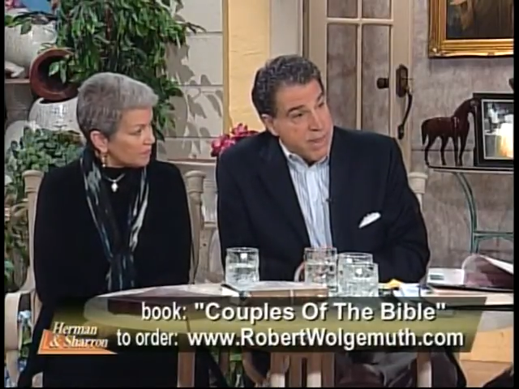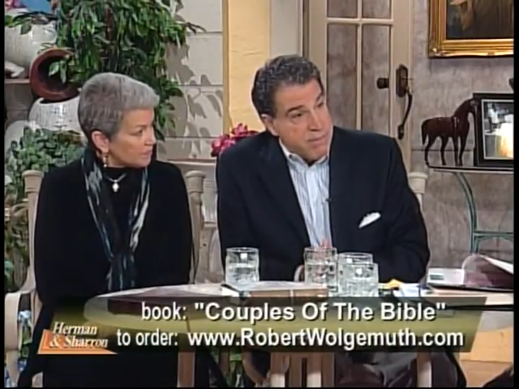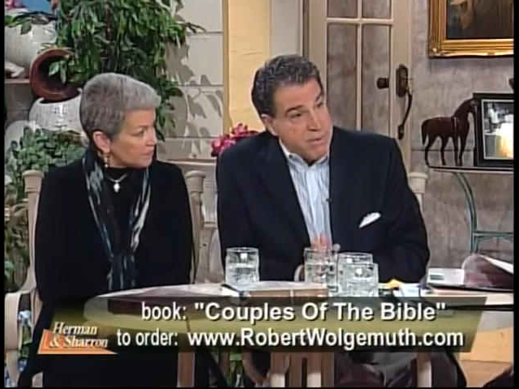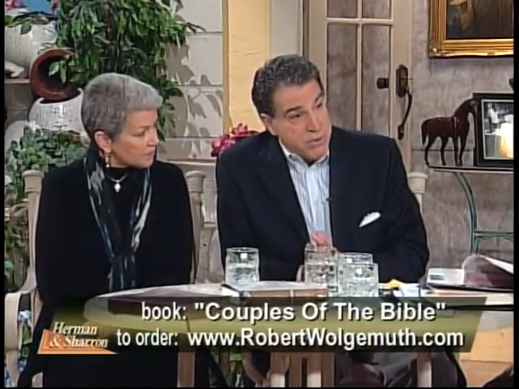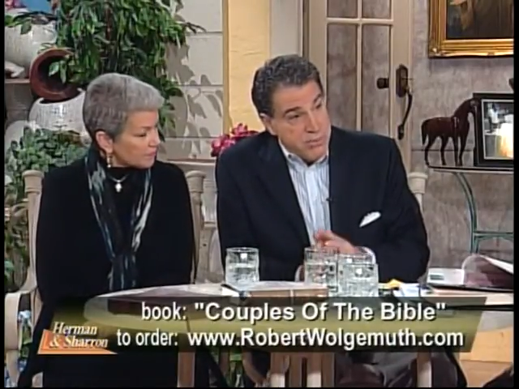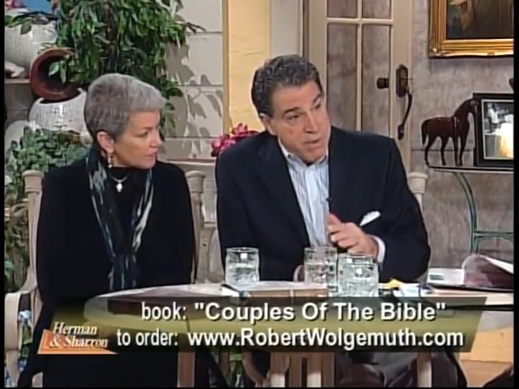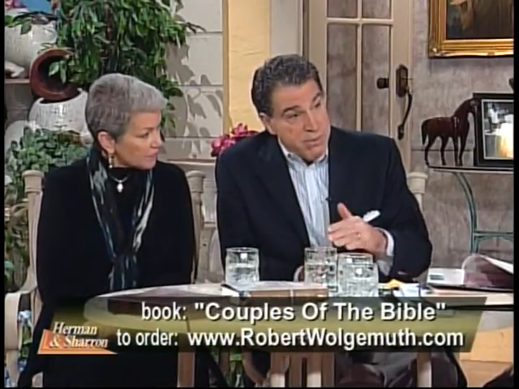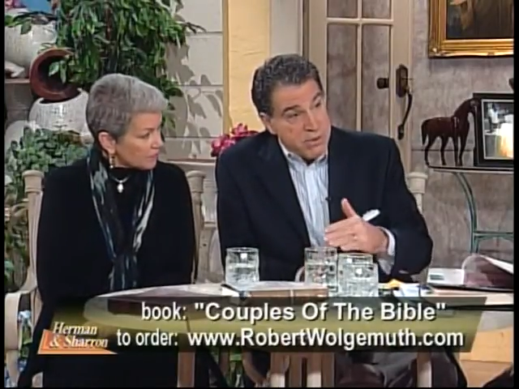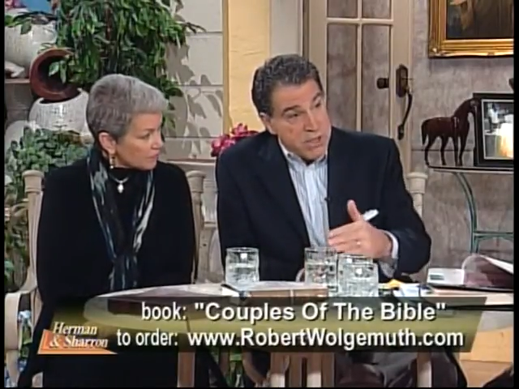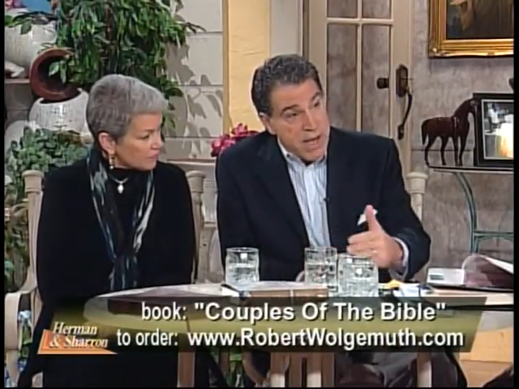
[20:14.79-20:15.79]
Speaker 1: But you remember
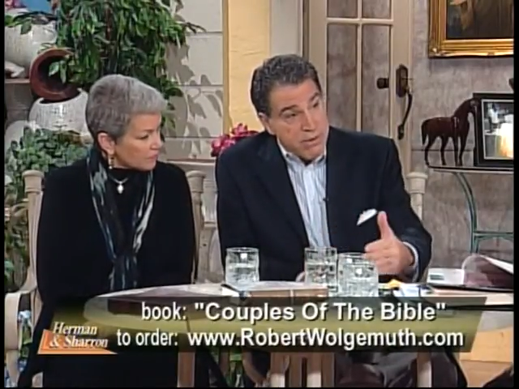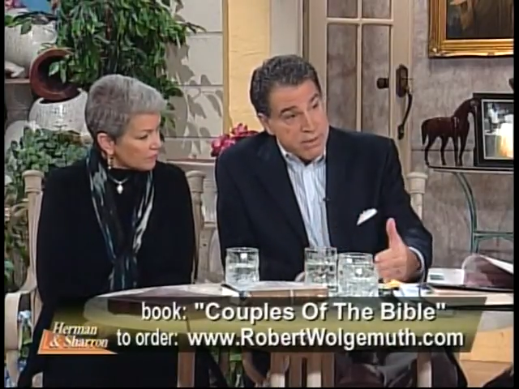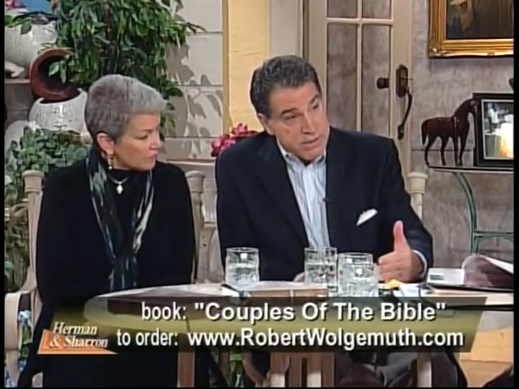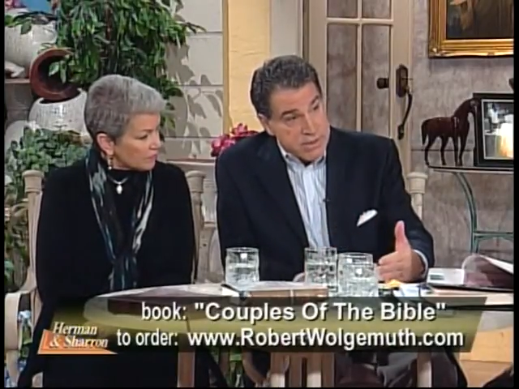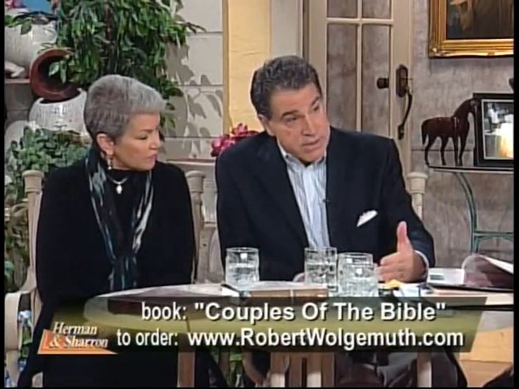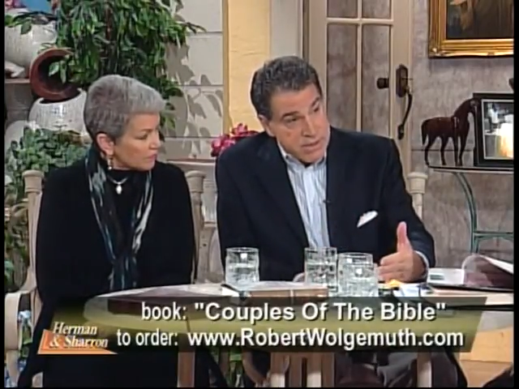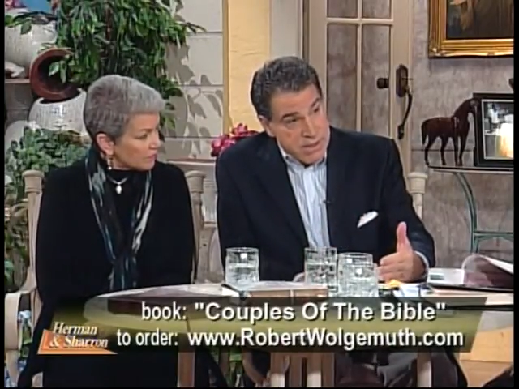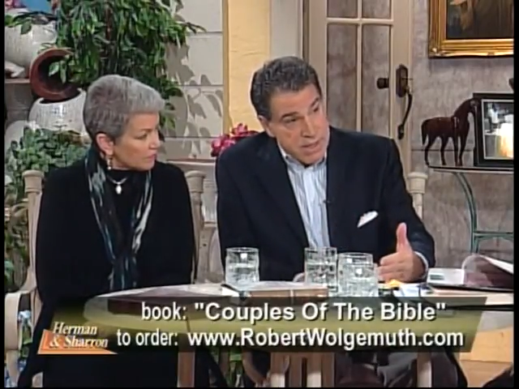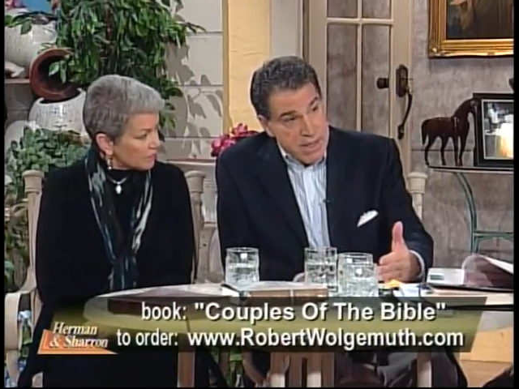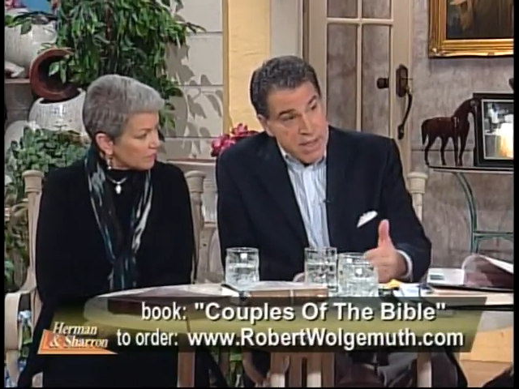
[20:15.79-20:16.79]
Jairus, yes.
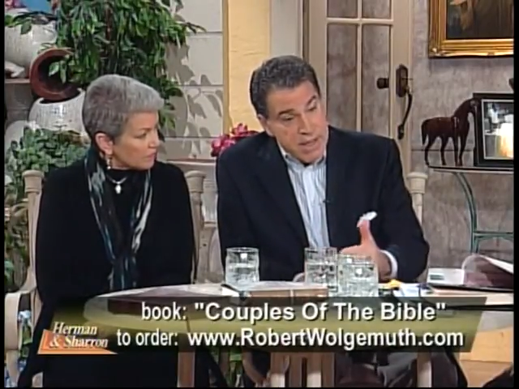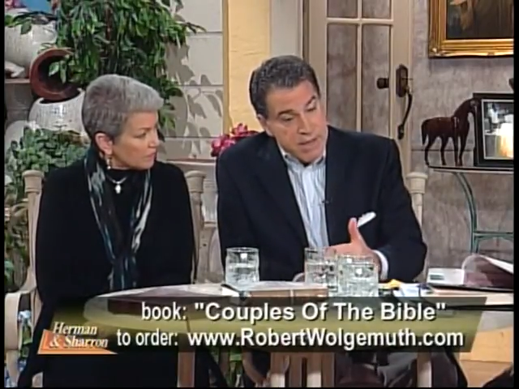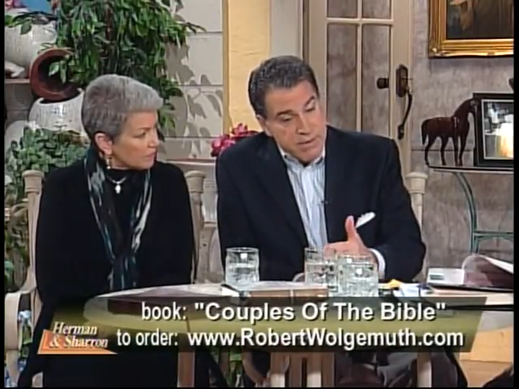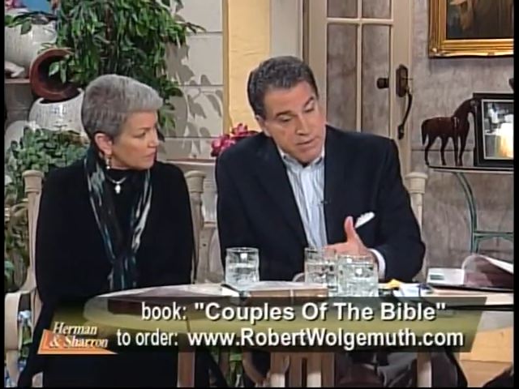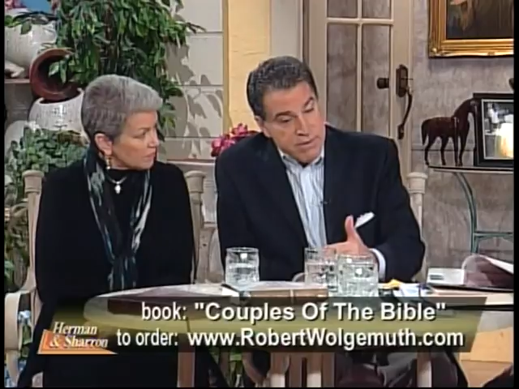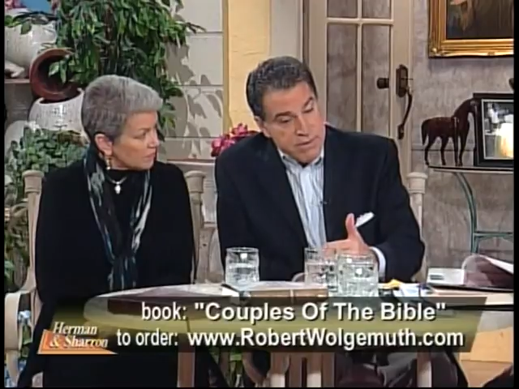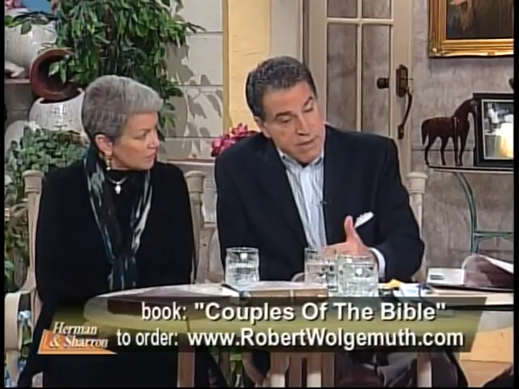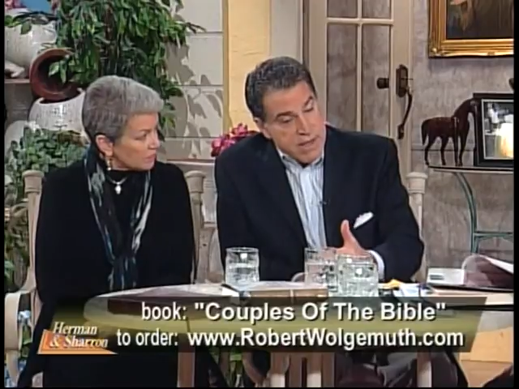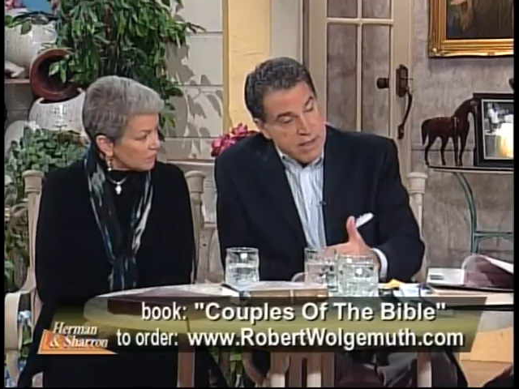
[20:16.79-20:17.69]
He and